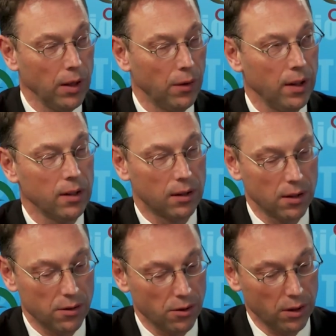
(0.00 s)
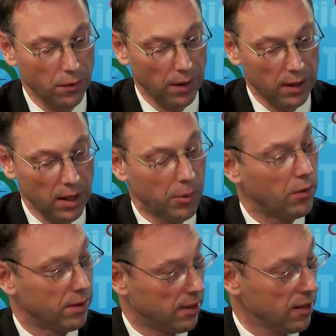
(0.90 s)
think that the certified chemical
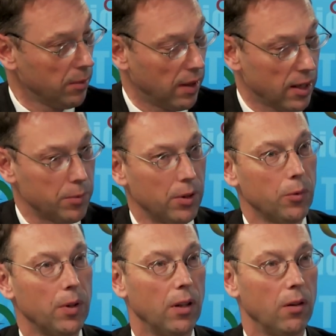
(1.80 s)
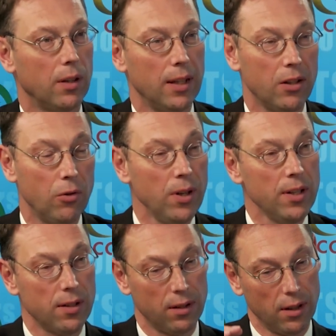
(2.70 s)
assessment expert will
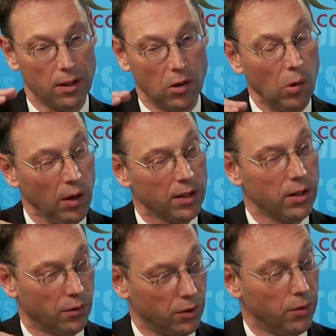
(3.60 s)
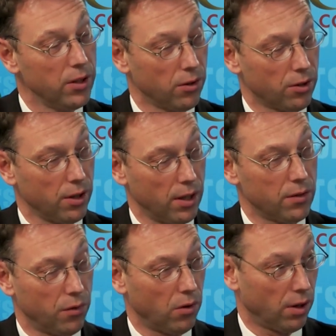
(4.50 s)
increase the quality of the retrochase
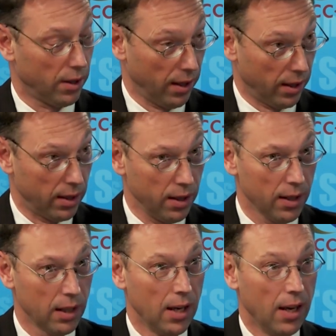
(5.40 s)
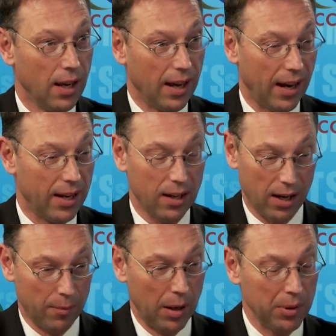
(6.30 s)
for KKDIK. And
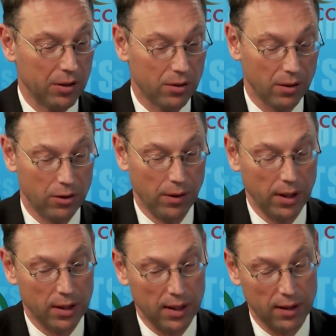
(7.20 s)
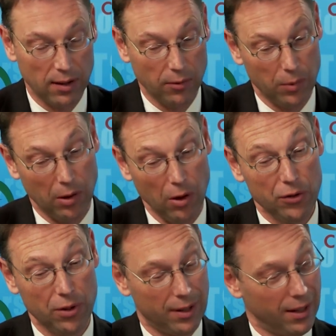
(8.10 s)
I'm happy to, to hear that that will
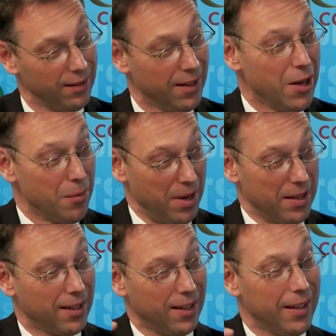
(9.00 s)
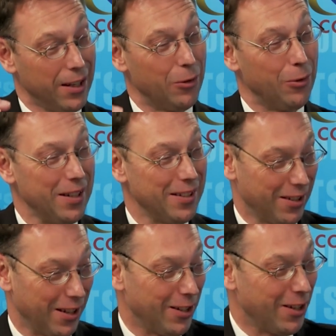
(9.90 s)
also then basically increase
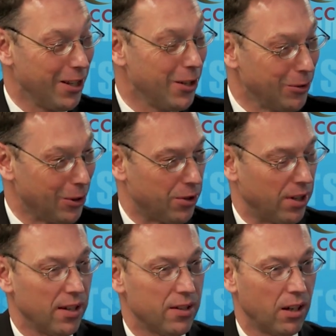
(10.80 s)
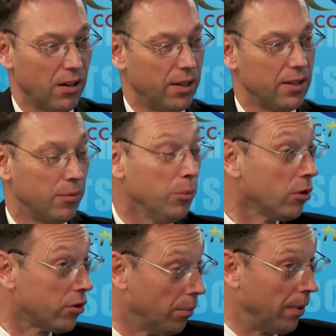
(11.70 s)
uh, the EU dossier. So it's a
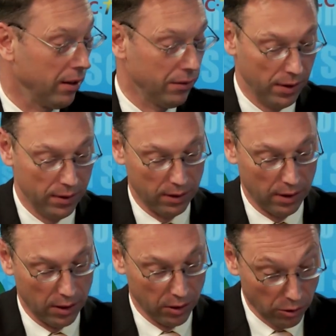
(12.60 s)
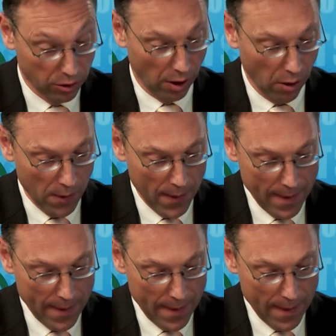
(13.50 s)
mutual benefit. Uh, yeah. Good to know.